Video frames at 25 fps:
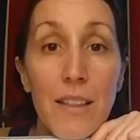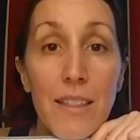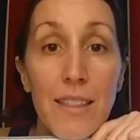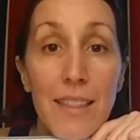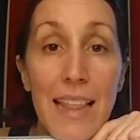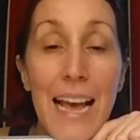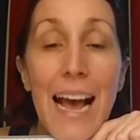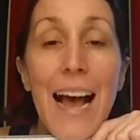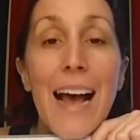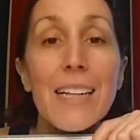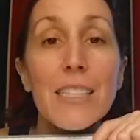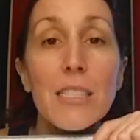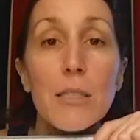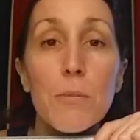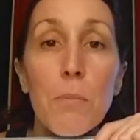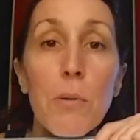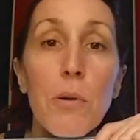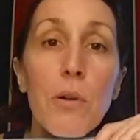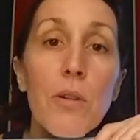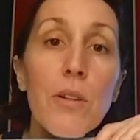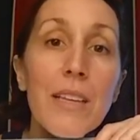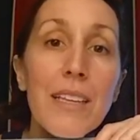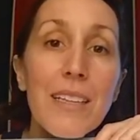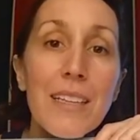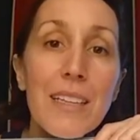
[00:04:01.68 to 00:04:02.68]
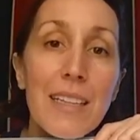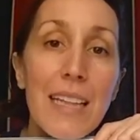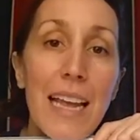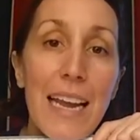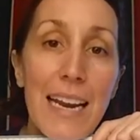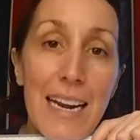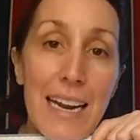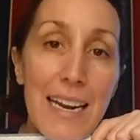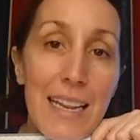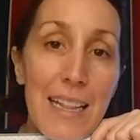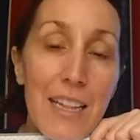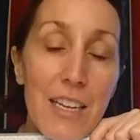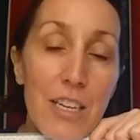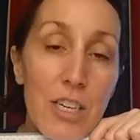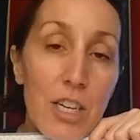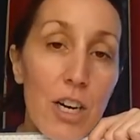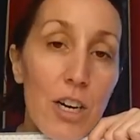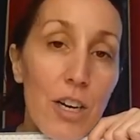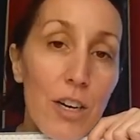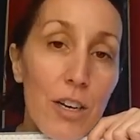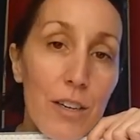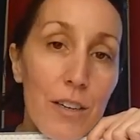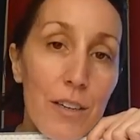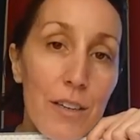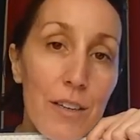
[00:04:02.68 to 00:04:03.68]
that's pulling the light out of the
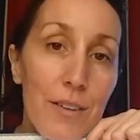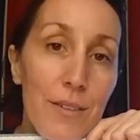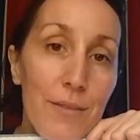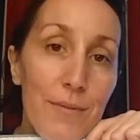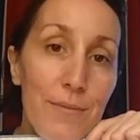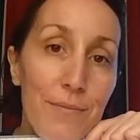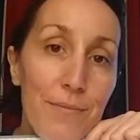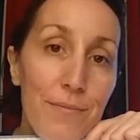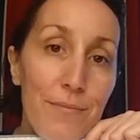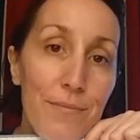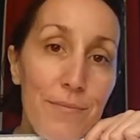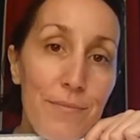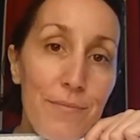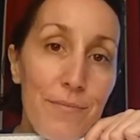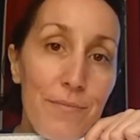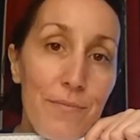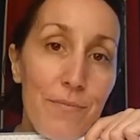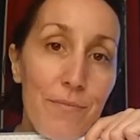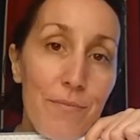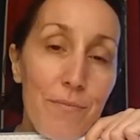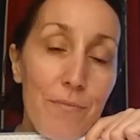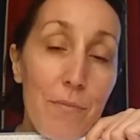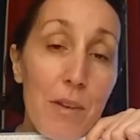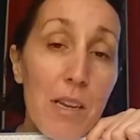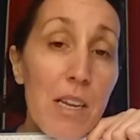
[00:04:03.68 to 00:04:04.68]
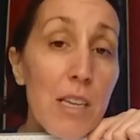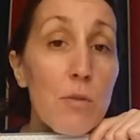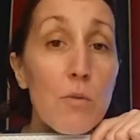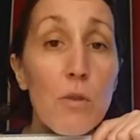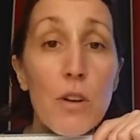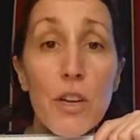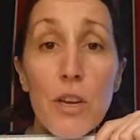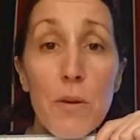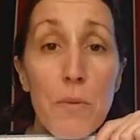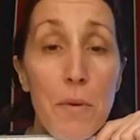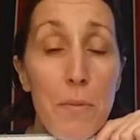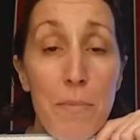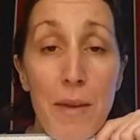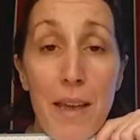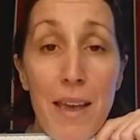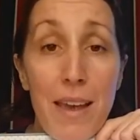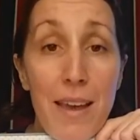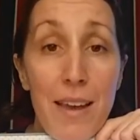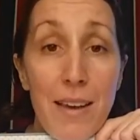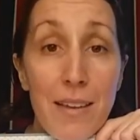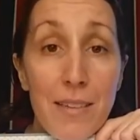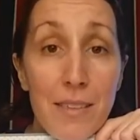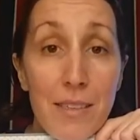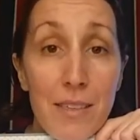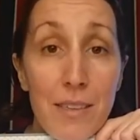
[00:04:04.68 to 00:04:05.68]
dark. Because we're human
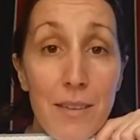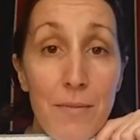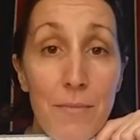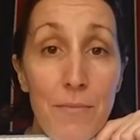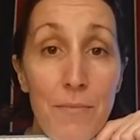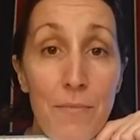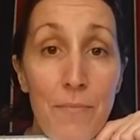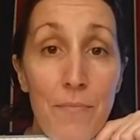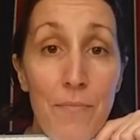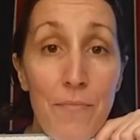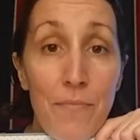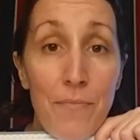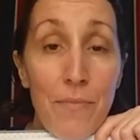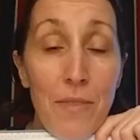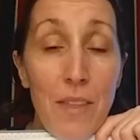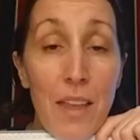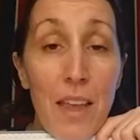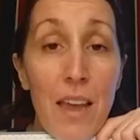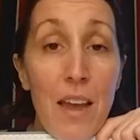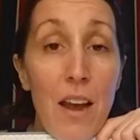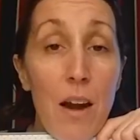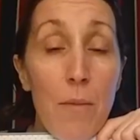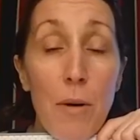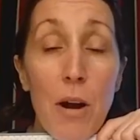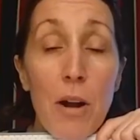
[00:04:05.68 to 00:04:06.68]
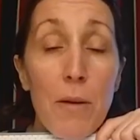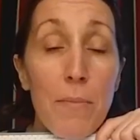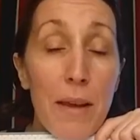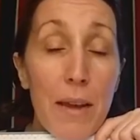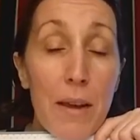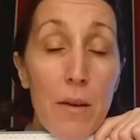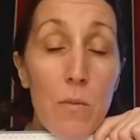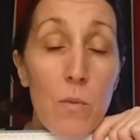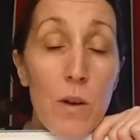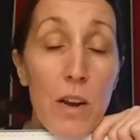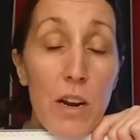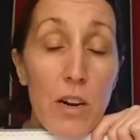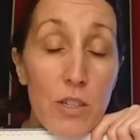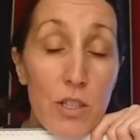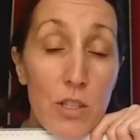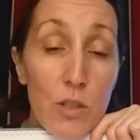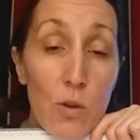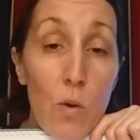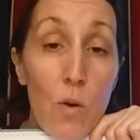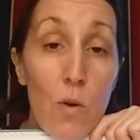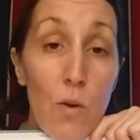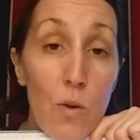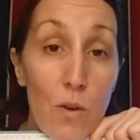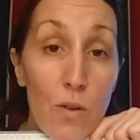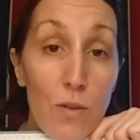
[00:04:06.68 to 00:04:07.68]
beings, we are
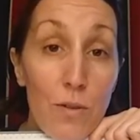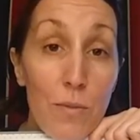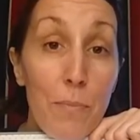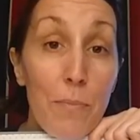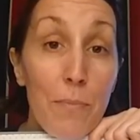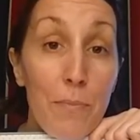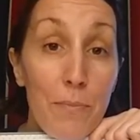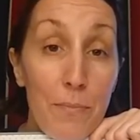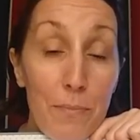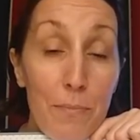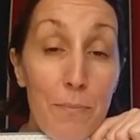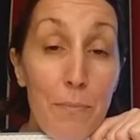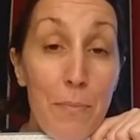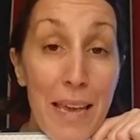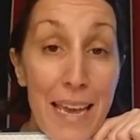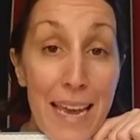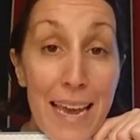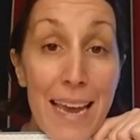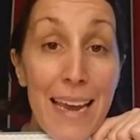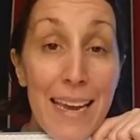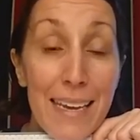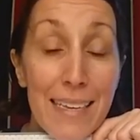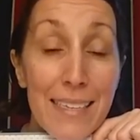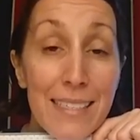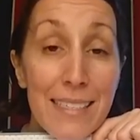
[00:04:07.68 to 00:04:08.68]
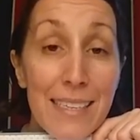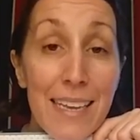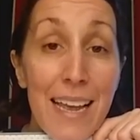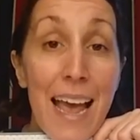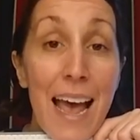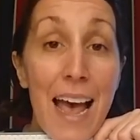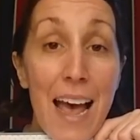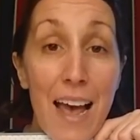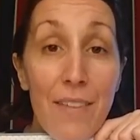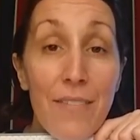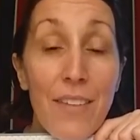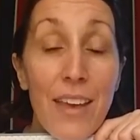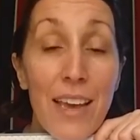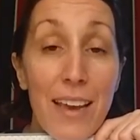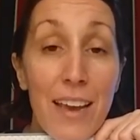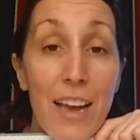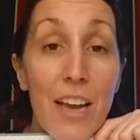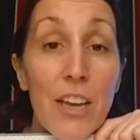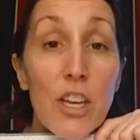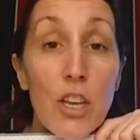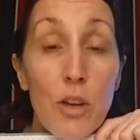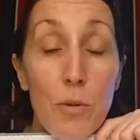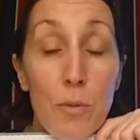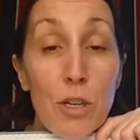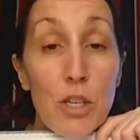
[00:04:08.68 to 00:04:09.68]
soul beings having
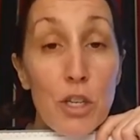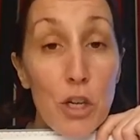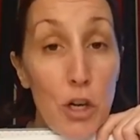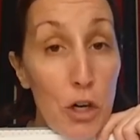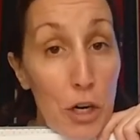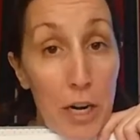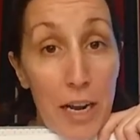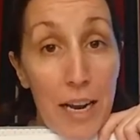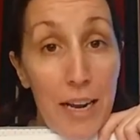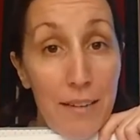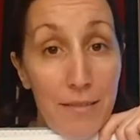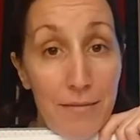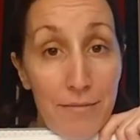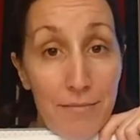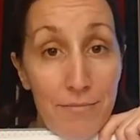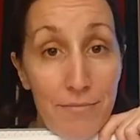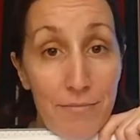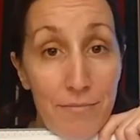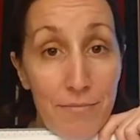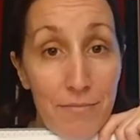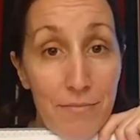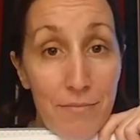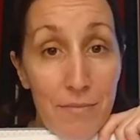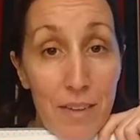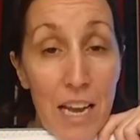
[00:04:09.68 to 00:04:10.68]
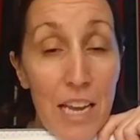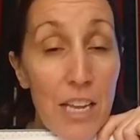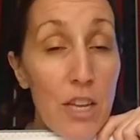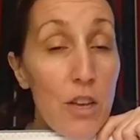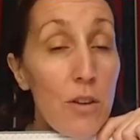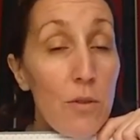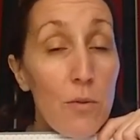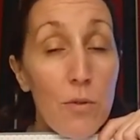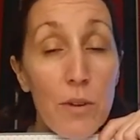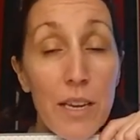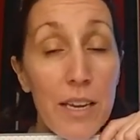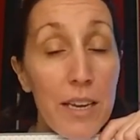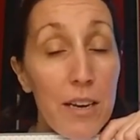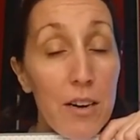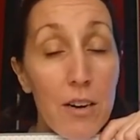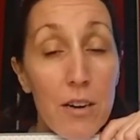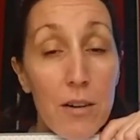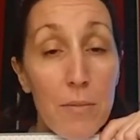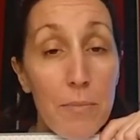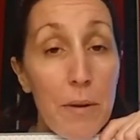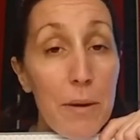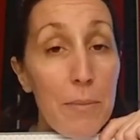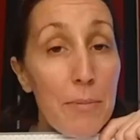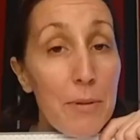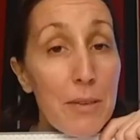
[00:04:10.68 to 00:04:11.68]
a human journey. And you
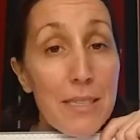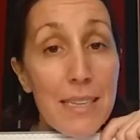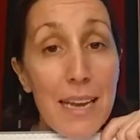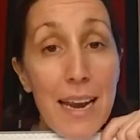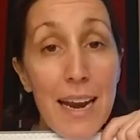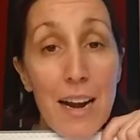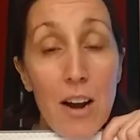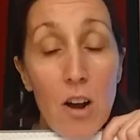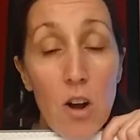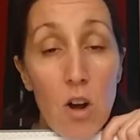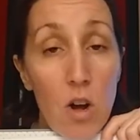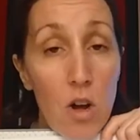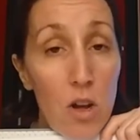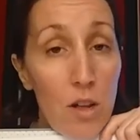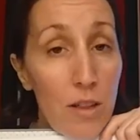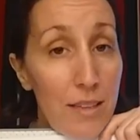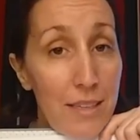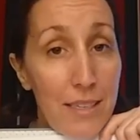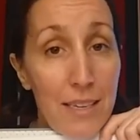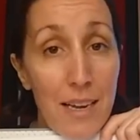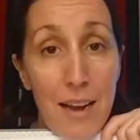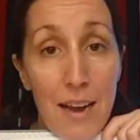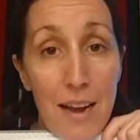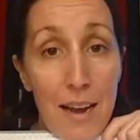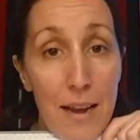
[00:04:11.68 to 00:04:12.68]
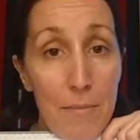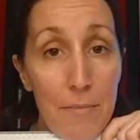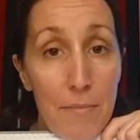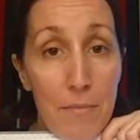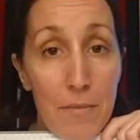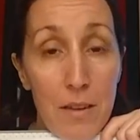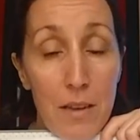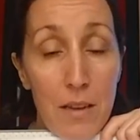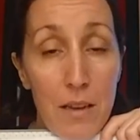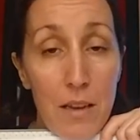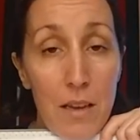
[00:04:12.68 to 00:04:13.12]
hear people say it all the time.